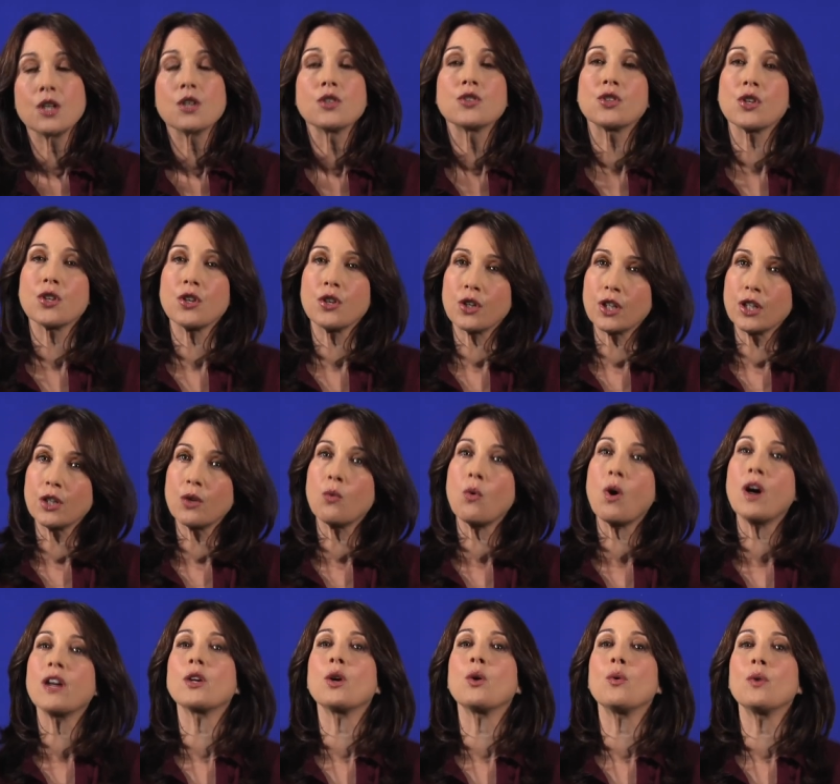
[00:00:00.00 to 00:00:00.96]
So you're going to
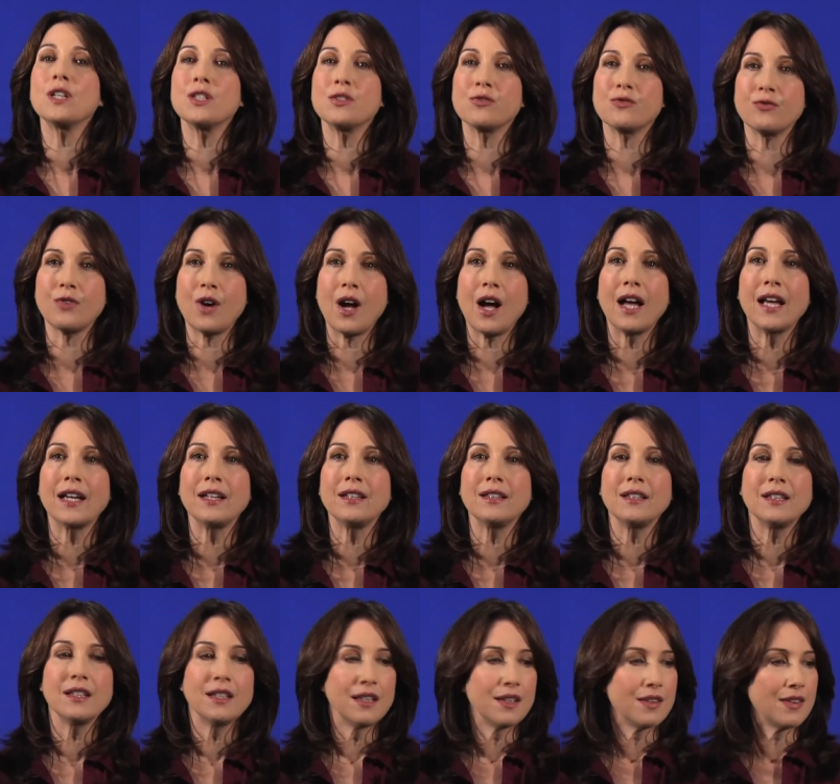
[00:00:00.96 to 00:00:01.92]
want to always
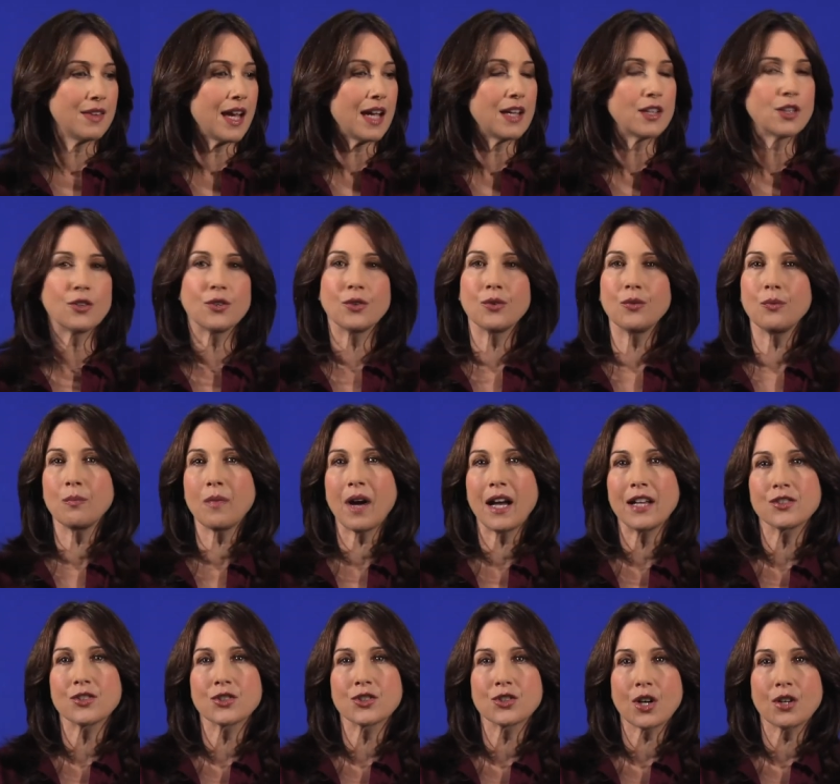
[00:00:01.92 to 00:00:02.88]
find that you
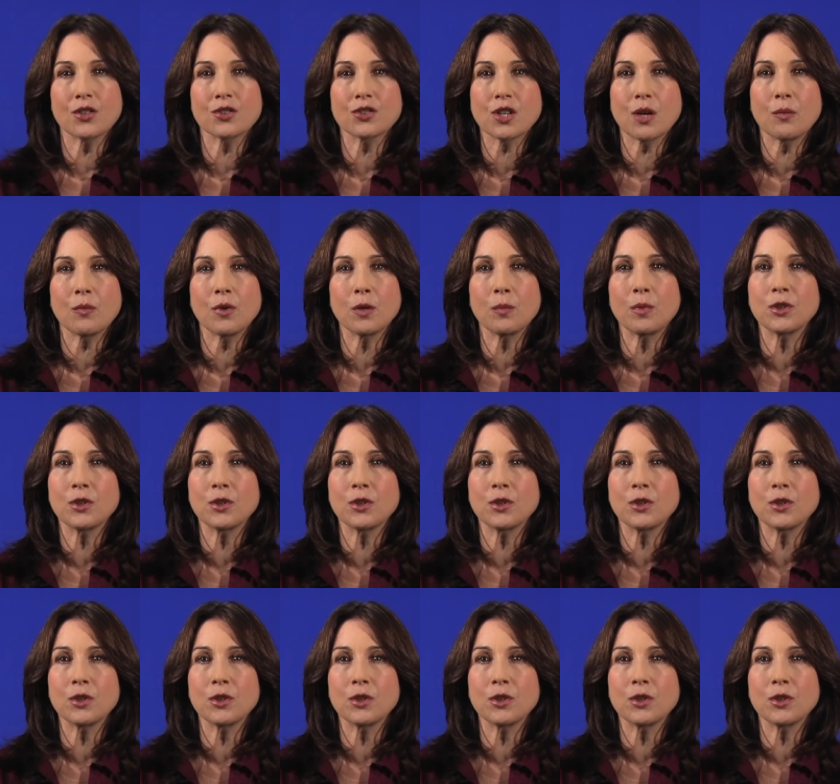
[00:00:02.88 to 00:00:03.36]
might start somewhere,